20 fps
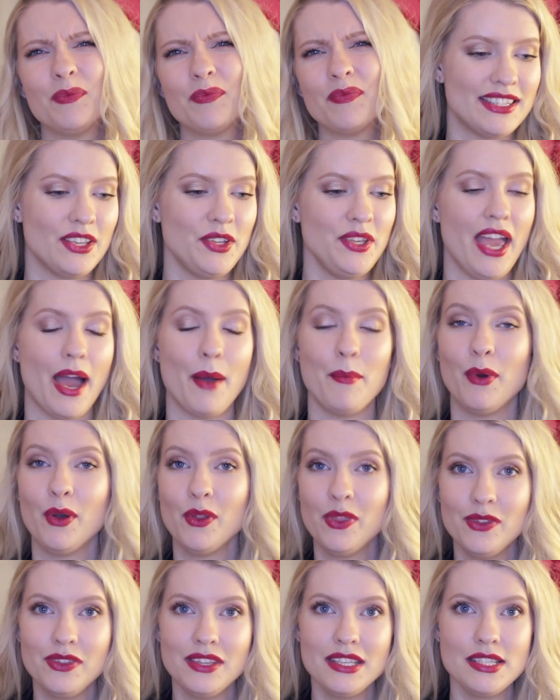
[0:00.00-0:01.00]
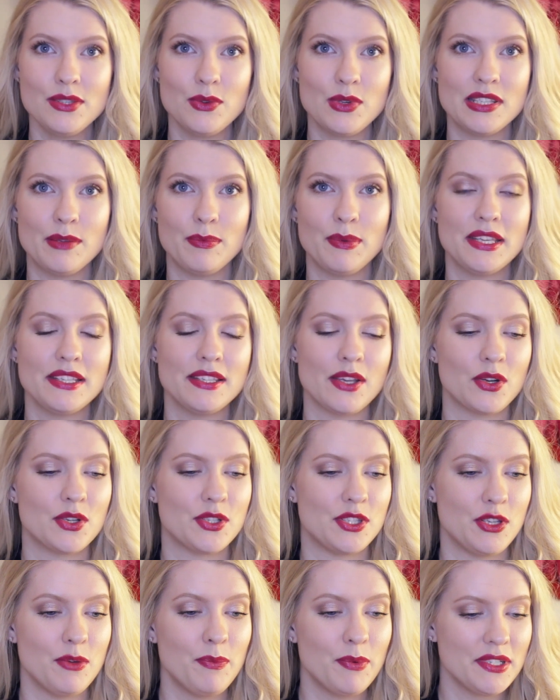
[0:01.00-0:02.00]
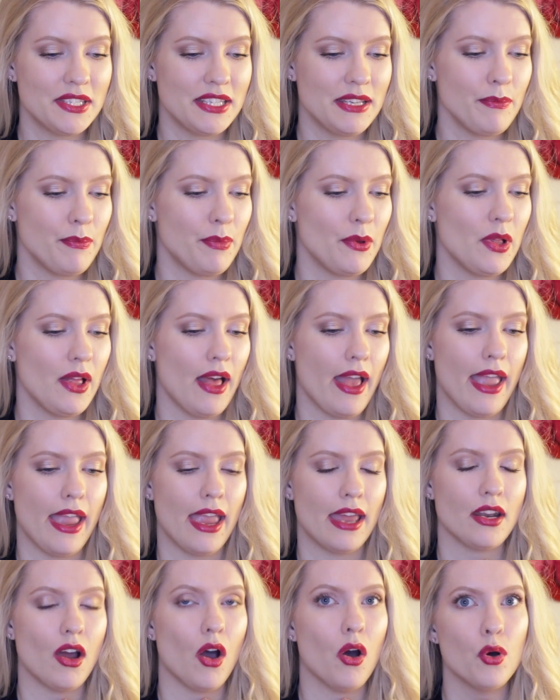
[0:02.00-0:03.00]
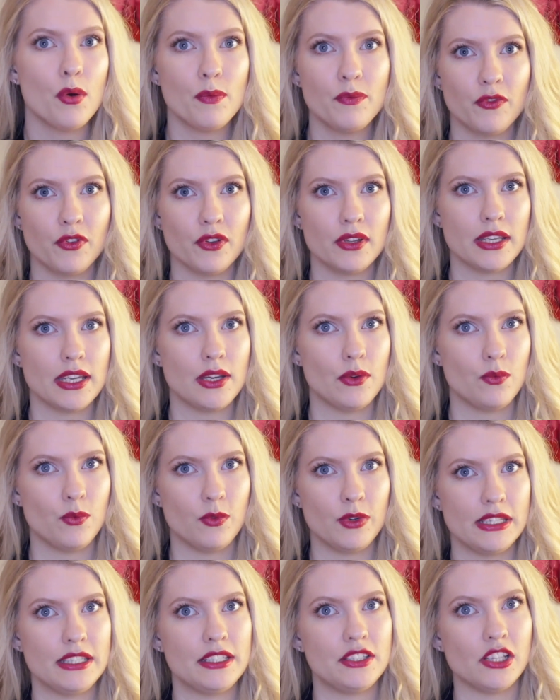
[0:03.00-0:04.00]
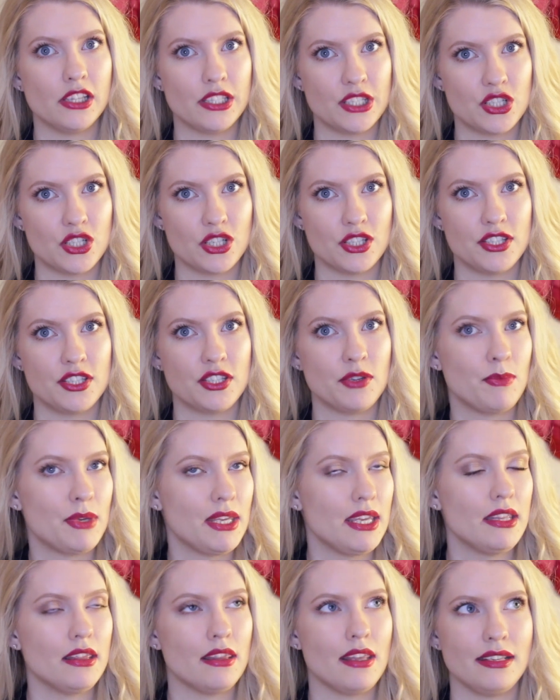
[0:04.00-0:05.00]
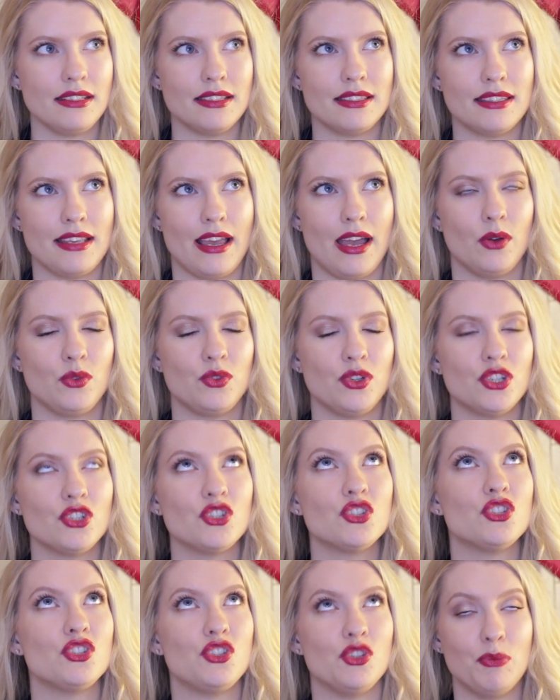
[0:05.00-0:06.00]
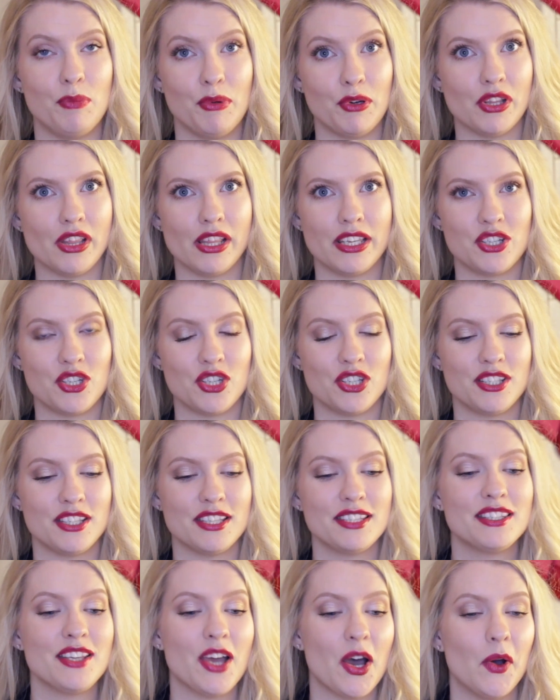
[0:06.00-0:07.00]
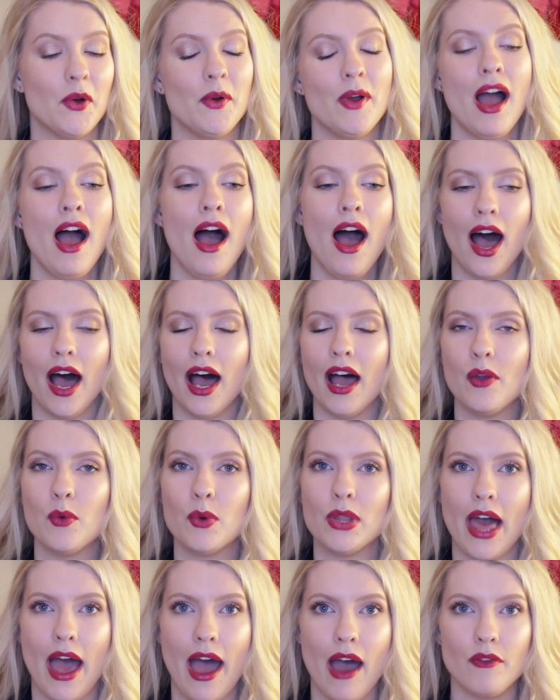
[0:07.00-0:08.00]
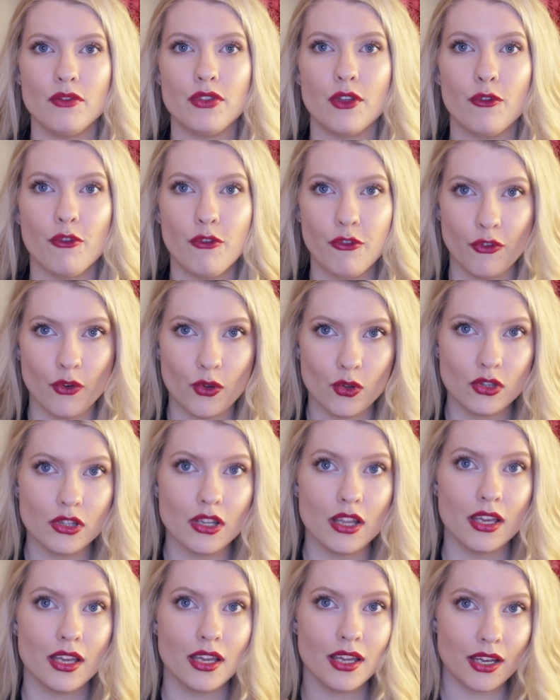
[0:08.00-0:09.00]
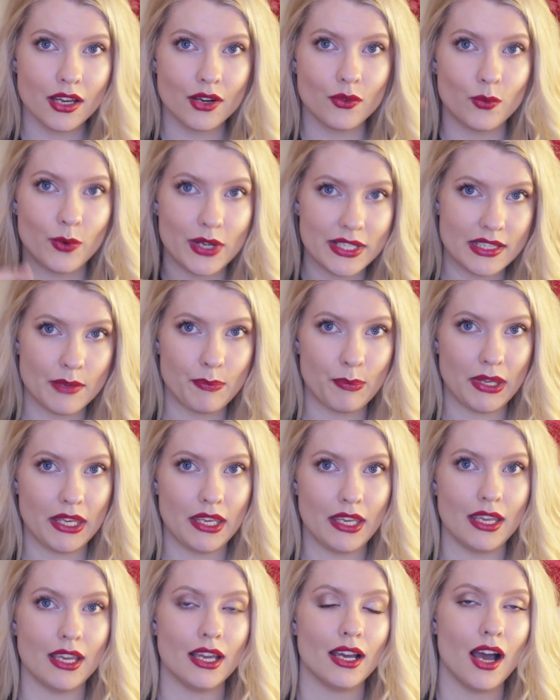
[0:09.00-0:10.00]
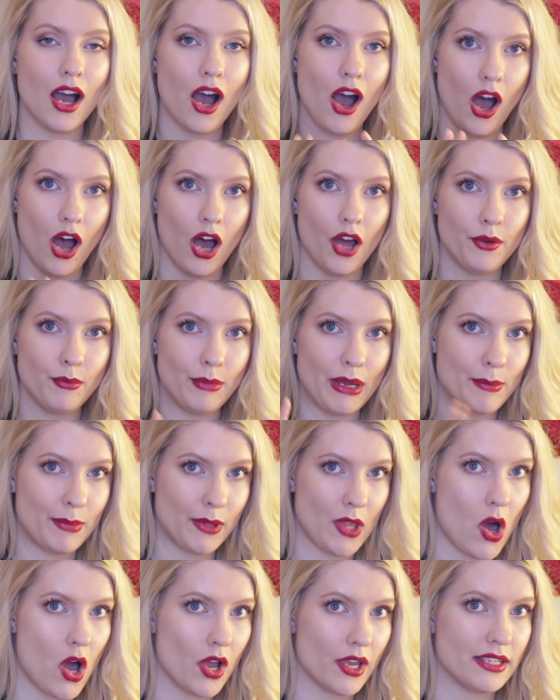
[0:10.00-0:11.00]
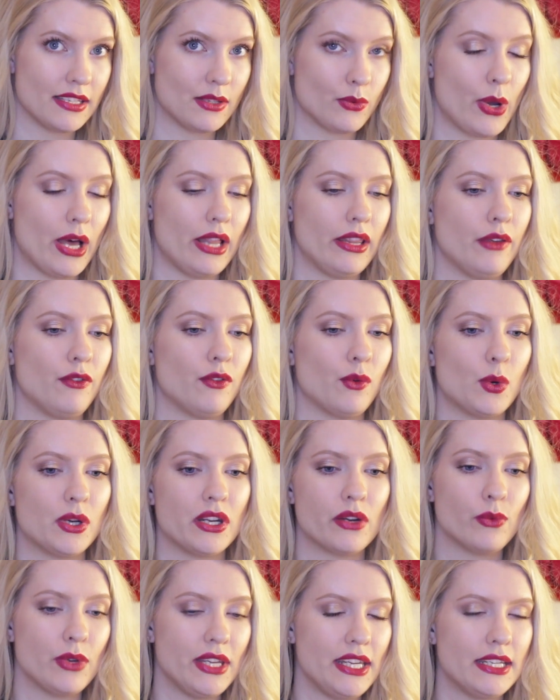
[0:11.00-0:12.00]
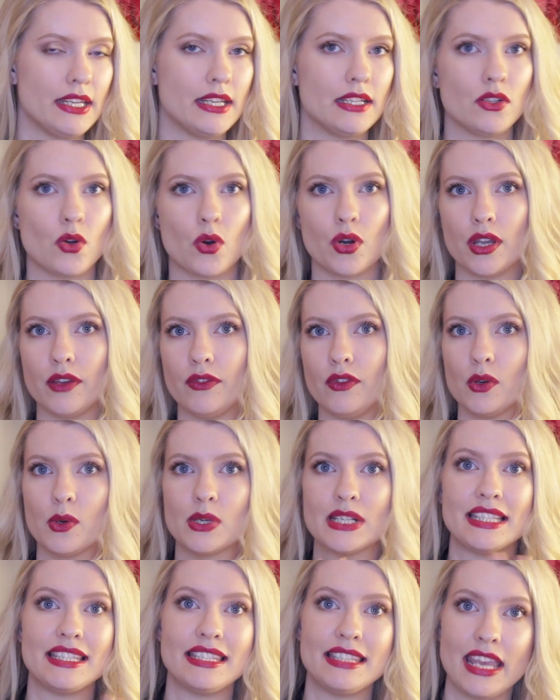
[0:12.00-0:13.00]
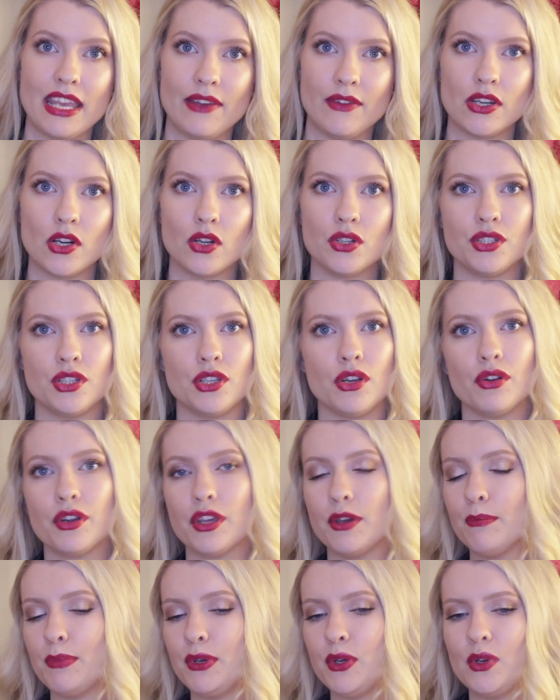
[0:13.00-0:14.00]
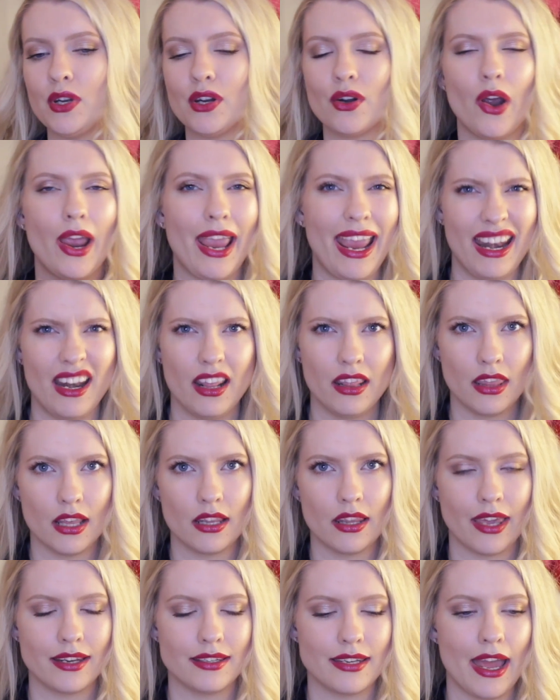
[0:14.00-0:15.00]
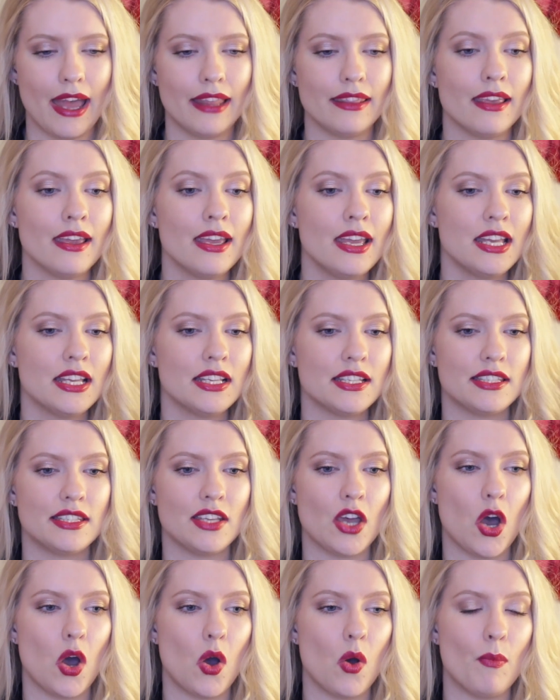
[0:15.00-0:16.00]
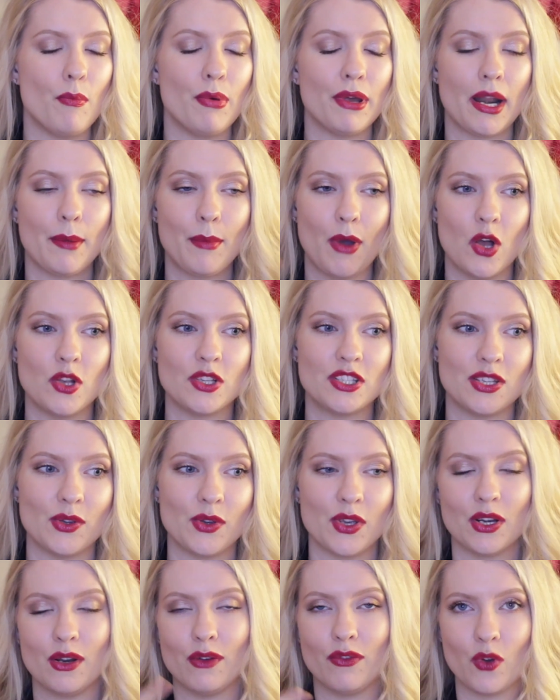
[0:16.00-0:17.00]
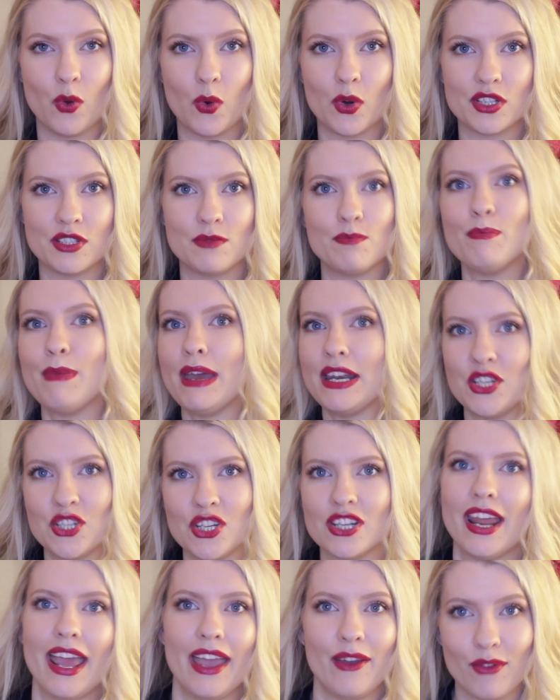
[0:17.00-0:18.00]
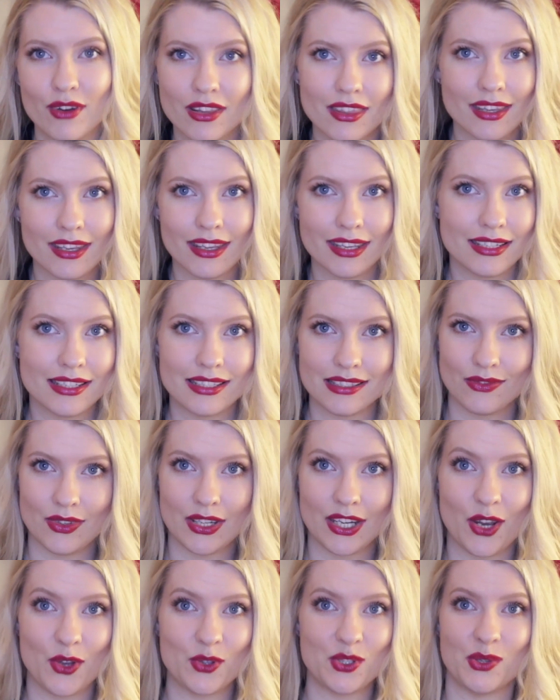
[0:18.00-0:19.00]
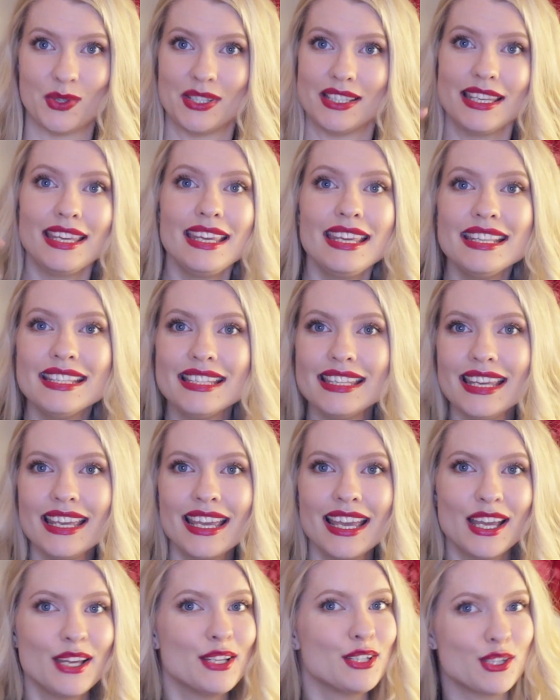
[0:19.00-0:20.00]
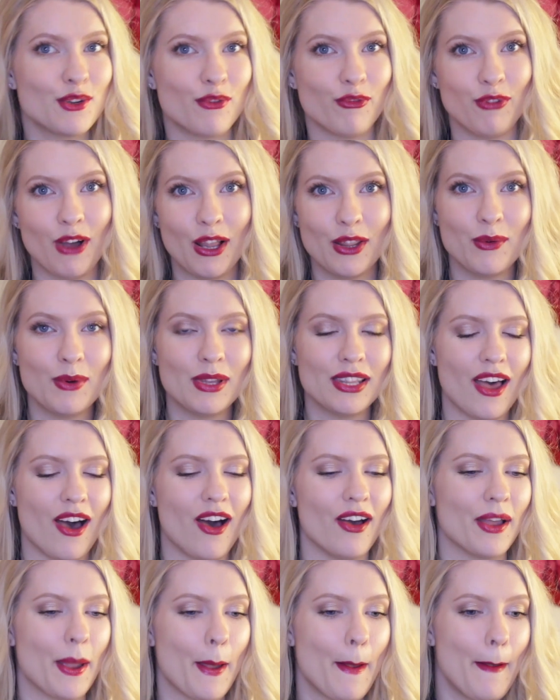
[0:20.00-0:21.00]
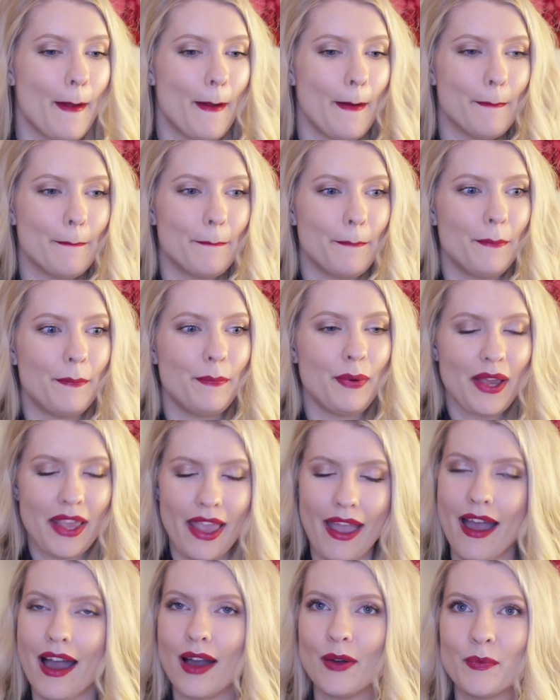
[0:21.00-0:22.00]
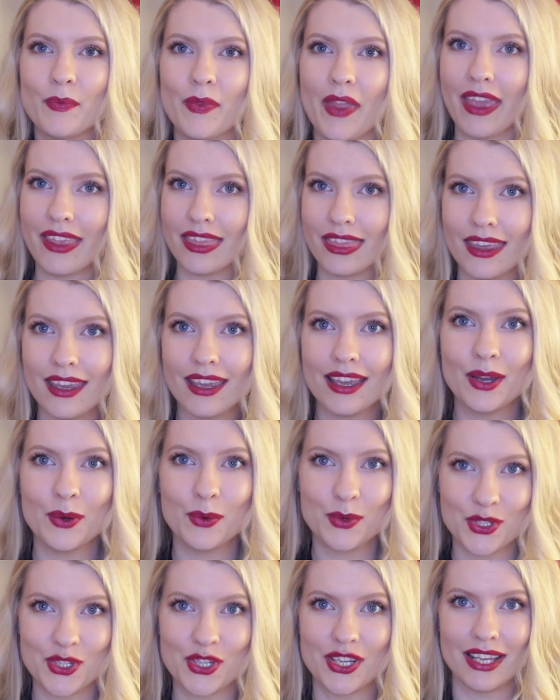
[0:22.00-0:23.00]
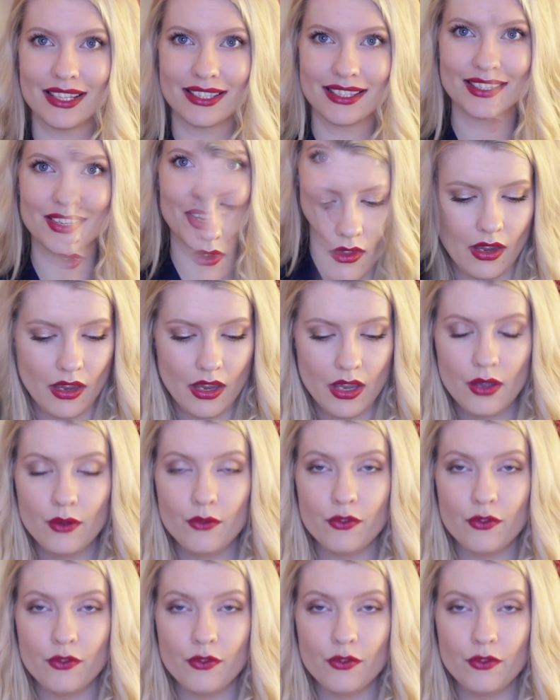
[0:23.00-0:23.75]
So yeah, both of these recipes are super simple and hopefully really delicious. To me, they sound super delicious. So I will have the full recipe on my blog as well if you want to read it, or if you want to save it onto your computer or anything like that. So, but I'm also going to of course mention everything in this video so it's easy to follow along. But yeah, I think we should get started.